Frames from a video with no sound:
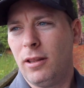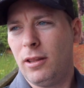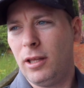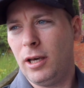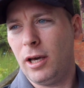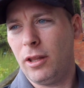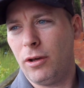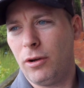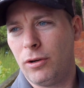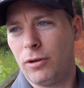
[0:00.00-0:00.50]

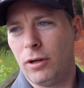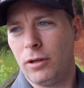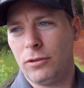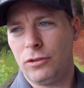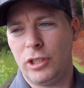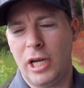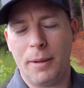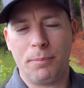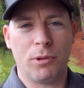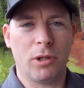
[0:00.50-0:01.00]
The other
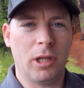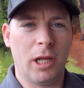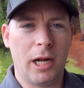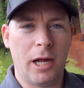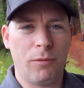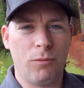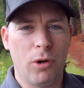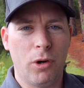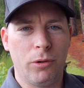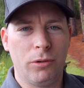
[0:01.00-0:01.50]
chapter that
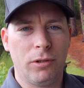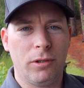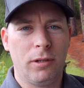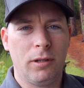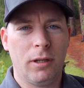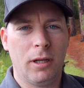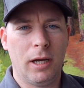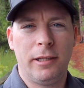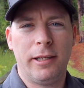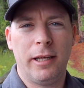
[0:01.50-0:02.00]
I wrote,
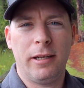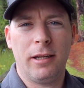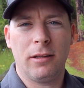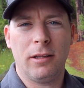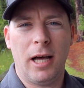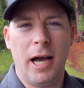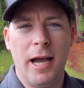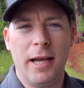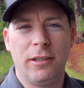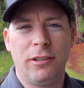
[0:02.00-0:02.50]
it didn't
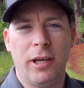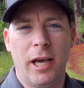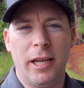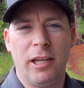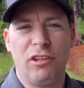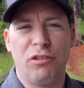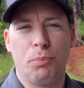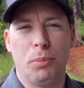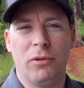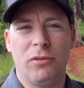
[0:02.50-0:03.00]
align to
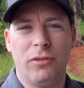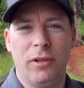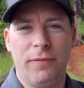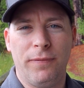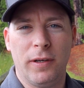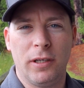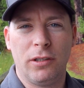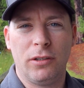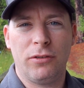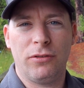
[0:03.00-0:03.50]
any
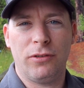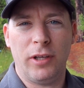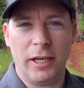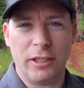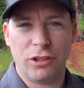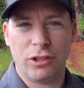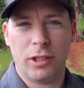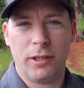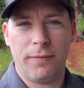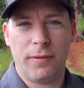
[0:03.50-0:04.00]
specific
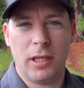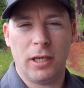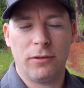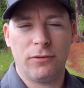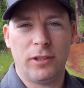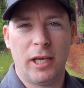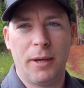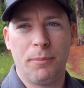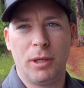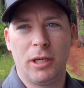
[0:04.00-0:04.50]
section of the
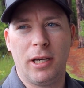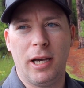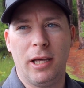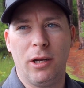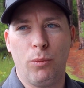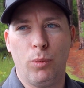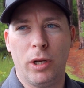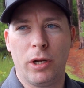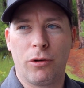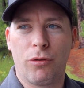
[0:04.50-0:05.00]
exam. It
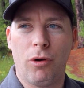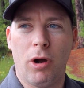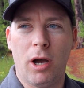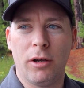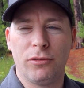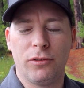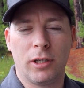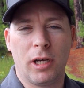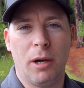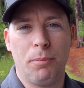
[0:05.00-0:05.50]
kind of went
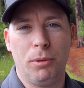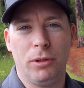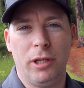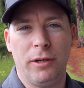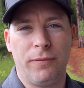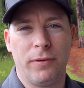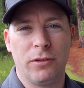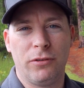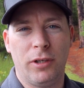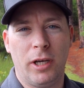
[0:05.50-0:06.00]
across a couple
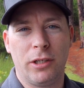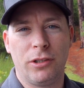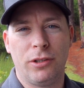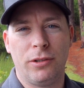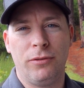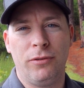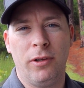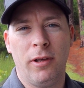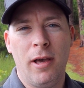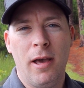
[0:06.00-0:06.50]
different
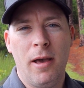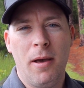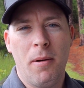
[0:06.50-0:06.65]
sections,